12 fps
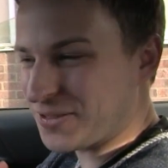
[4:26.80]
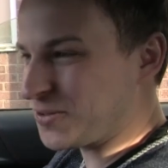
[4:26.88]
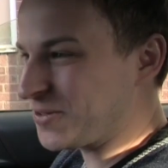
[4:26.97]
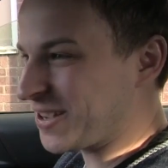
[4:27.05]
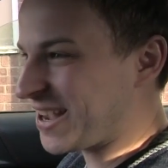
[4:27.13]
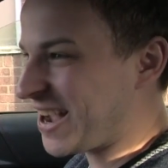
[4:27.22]

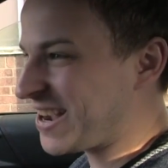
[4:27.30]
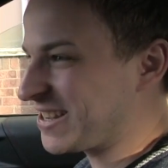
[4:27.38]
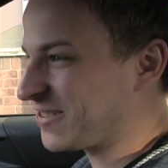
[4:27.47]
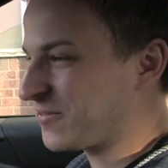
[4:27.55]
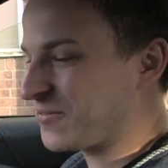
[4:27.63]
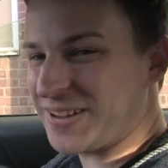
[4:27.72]
Through the car,
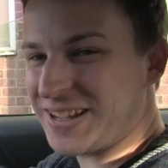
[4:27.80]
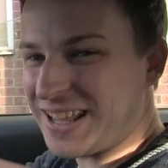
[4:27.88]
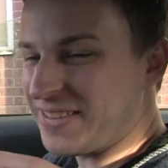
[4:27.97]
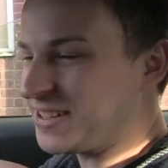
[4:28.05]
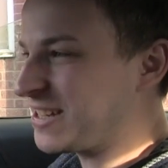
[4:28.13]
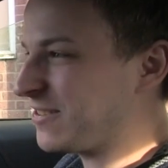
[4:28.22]
you can feel
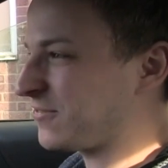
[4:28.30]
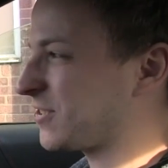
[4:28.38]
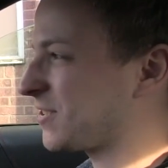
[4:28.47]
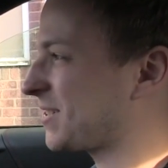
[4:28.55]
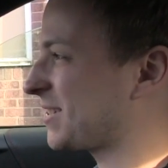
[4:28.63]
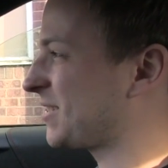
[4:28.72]
like the diff
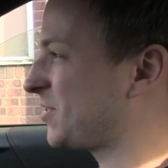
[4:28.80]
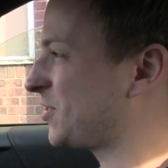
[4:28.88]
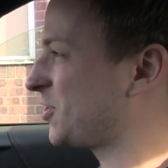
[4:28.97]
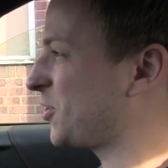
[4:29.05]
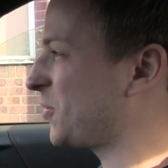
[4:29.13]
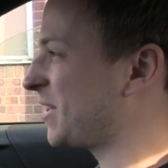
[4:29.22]
just
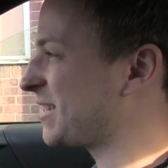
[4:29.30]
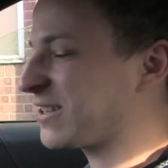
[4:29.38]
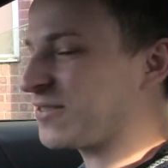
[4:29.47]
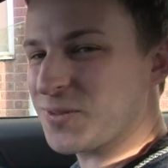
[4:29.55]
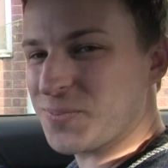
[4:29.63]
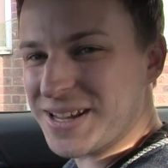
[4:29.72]
chewing
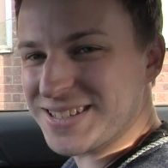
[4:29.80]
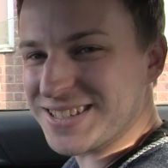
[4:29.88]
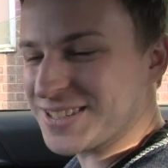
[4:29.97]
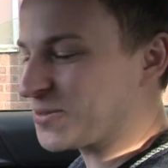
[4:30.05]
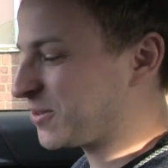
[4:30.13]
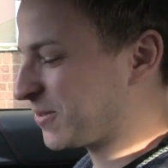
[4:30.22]
itself to
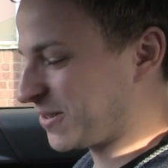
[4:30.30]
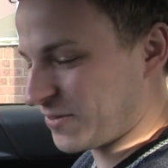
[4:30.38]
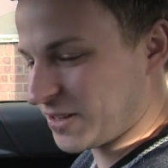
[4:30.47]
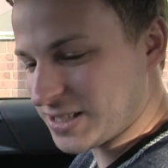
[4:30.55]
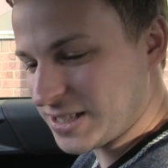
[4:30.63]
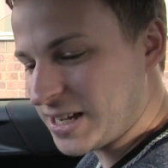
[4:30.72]
pieces, or what it
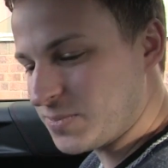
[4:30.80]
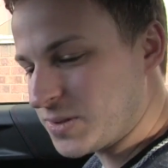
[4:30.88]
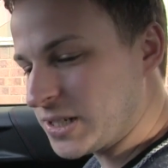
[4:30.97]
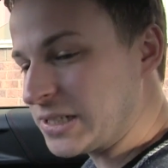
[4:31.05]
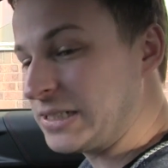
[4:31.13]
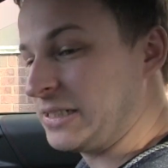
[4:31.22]
feels like,
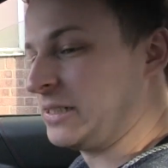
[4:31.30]
but